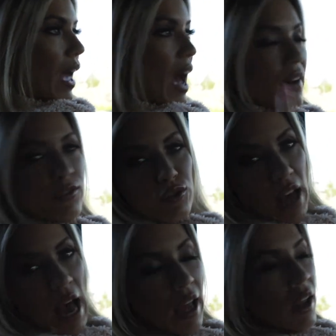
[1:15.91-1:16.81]
After
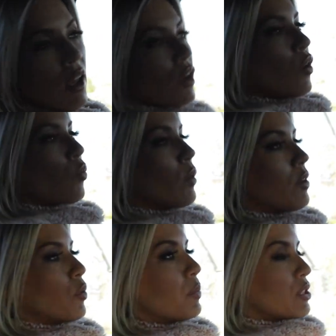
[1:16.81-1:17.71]
that,
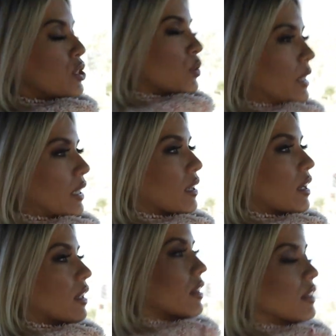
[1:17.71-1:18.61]
we will be
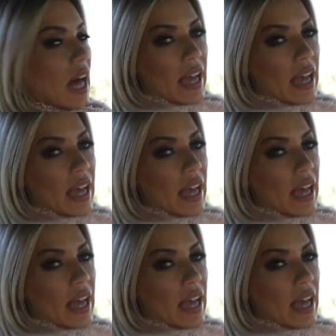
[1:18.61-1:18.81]
doing